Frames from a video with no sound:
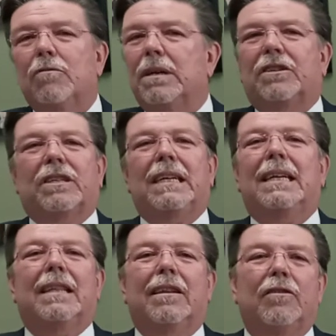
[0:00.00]
We see
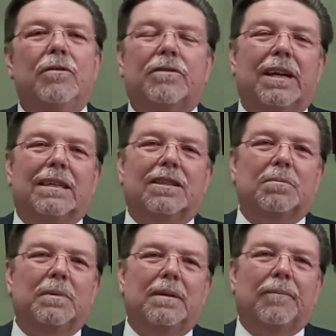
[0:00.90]
it in the New
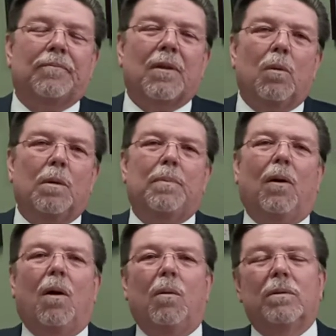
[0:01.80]
Testament where
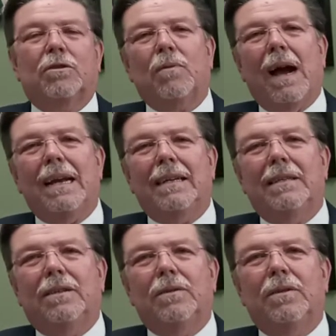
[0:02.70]
Paul was
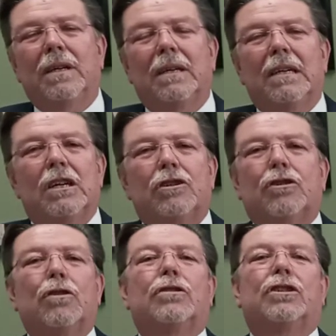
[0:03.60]
writing to the
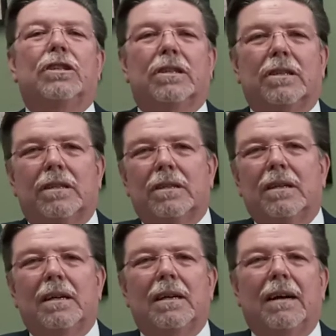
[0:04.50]
churches
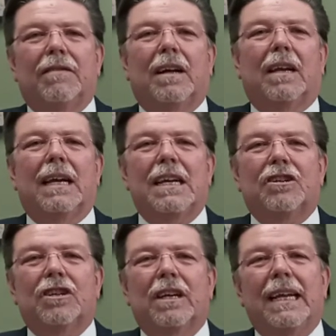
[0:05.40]
of
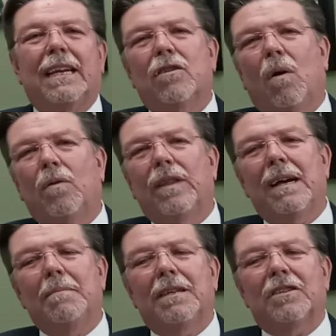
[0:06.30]
Galatia, and he told
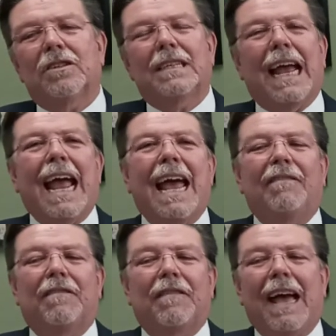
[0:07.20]
them to
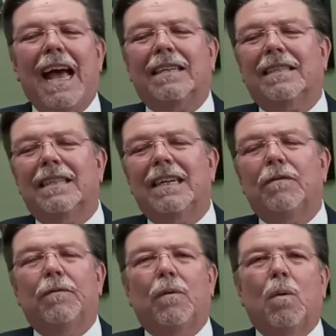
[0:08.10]
stand fast,
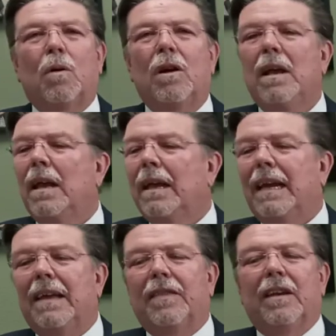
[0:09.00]
therefore,
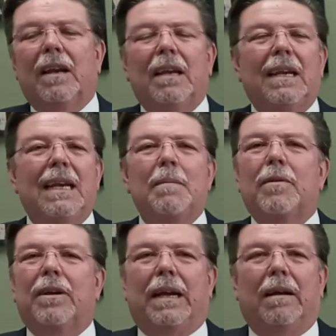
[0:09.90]
in the
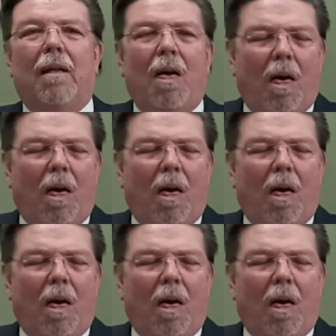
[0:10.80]
liberty